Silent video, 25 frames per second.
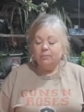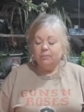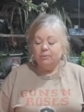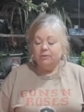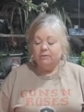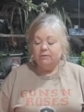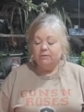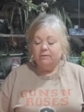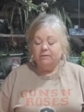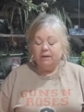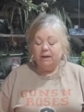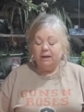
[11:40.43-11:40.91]
I
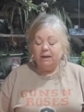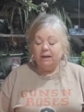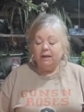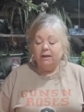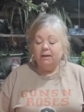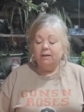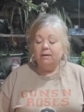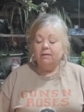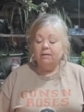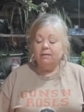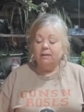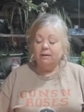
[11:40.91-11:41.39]
would
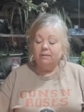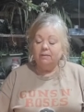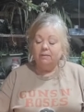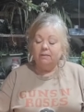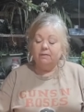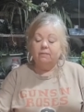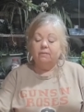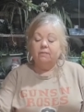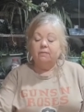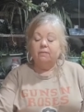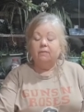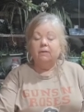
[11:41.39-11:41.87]
say
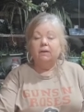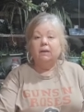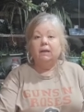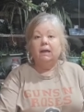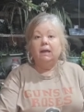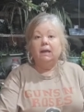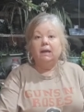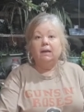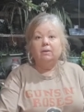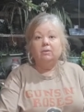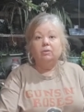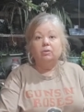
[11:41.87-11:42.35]
that this
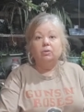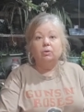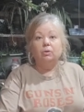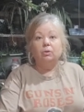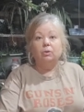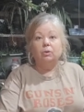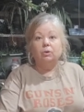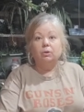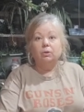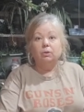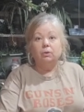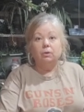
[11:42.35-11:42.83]

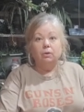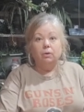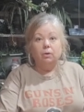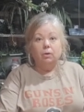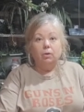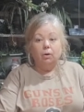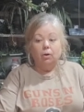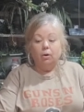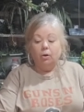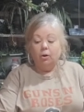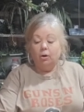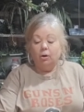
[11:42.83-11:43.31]
candle
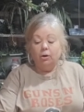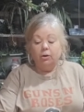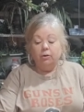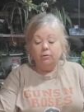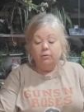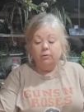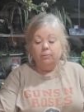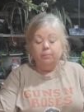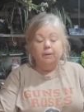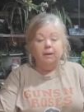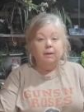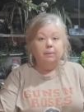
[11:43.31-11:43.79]

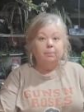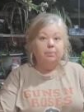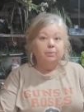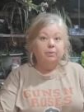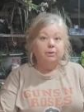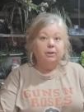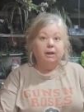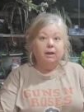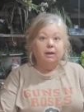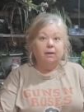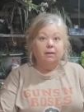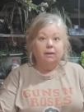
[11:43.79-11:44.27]
or the
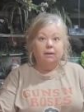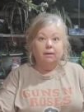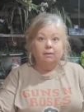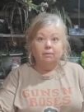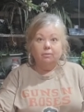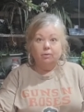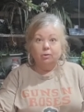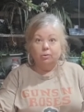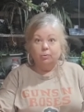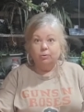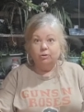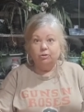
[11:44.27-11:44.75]
paper towel, I
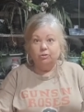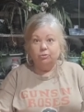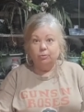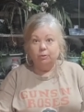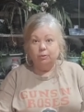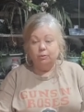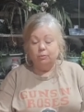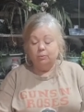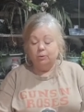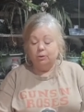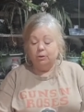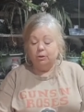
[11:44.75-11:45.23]
don't know which
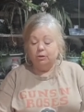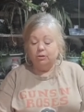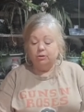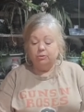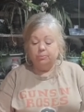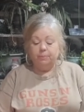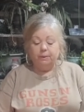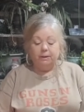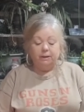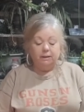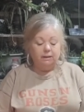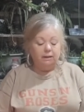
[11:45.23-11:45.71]
one
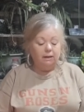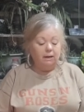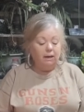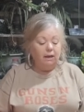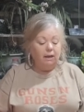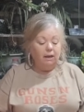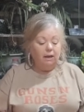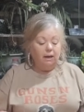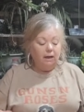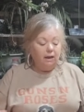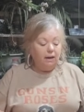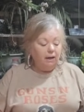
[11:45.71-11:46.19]
worked, but
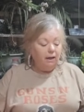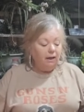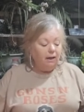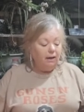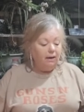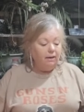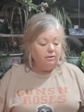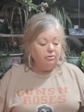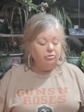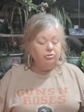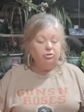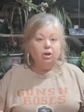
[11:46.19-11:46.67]

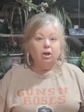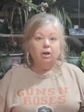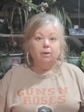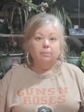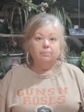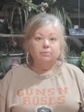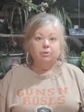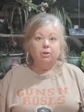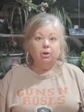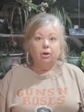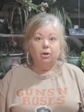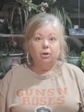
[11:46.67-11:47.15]
I
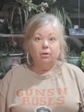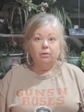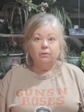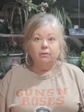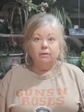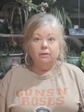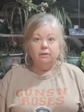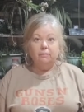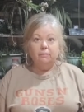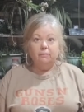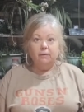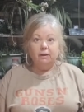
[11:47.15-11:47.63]
chopped
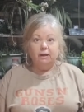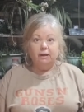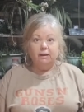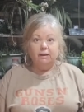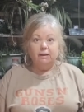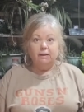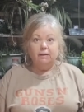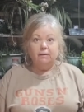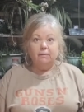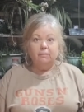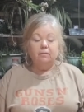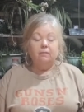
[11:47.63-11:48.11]
all these
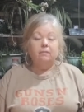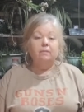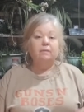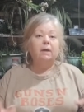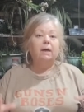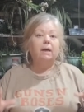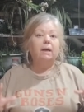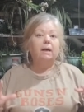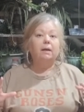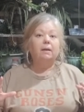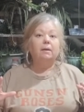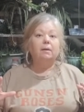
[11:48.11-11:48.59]

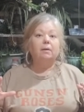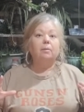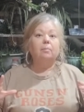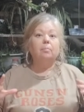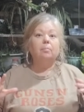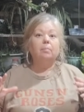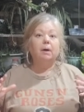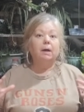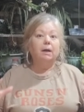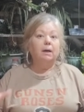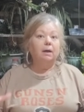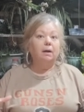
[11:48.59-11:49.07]
onions
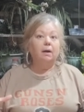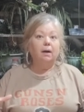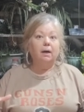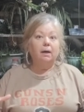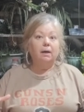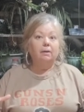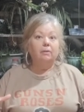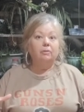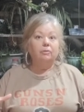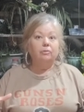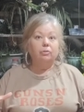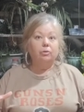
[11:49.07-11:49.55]
and my
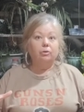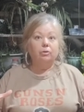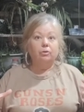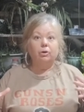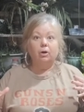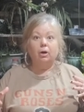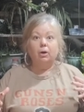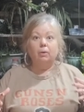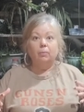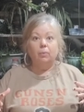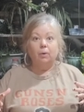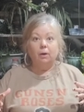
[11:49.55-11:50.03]
eyes are
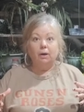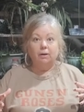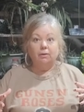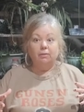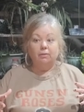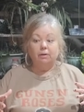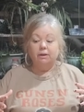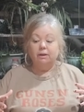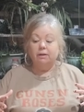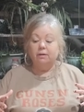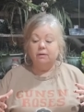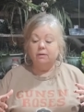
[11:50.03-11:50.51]
not
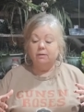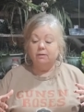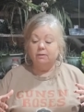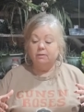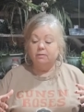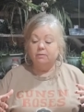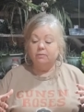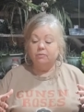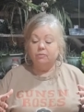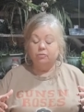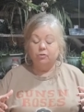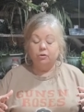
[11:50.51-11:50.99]
watering.
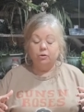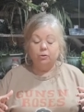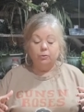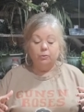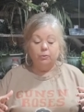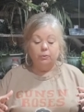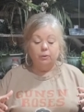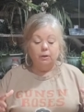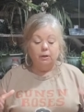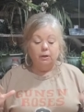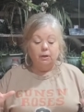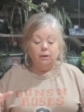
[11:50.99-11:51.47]

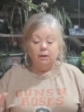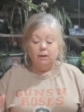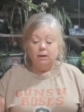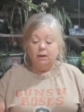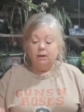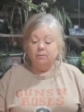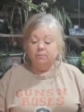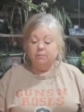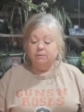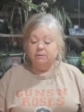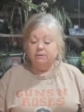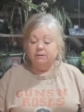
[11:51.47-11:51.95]
So
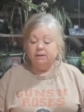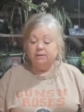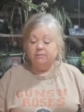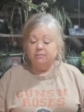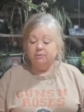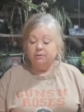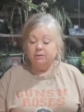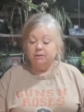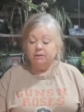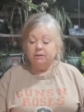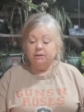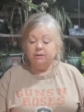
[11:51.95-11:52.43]
I would
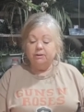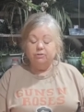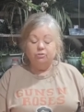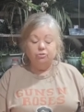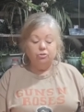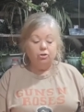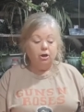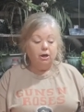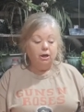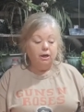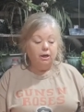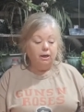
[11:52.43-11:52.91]

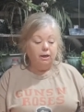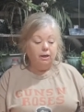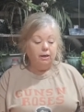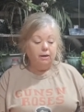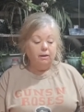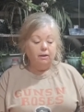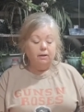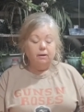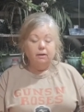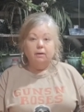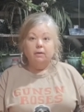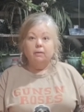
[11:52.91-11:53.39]
definitely
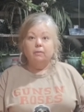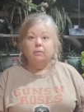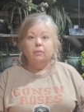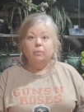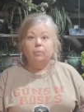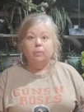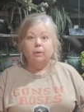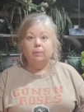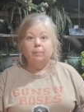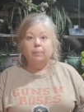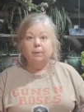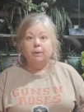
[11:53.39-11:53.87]
try
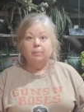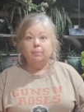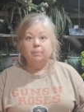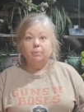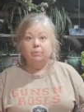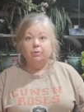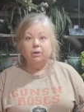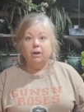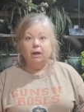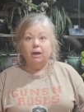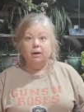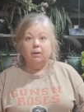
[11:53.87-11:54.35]
the wet
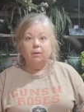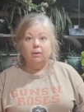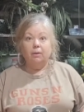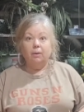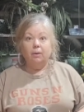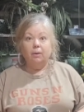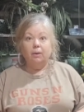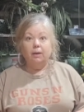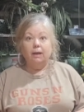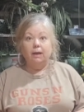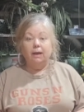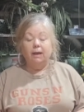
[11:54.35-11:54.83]
paper
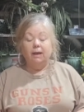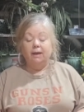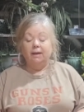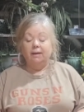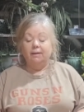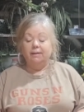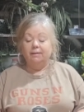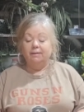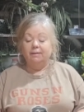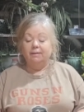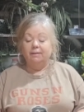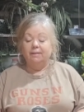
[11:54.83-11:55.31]
towel
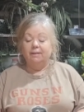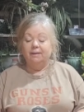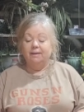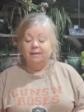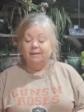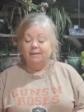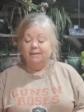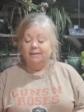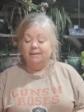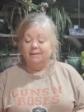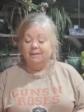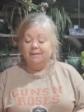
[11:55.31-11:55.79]
and
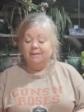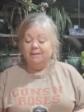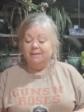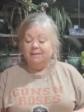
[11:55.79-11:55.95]
the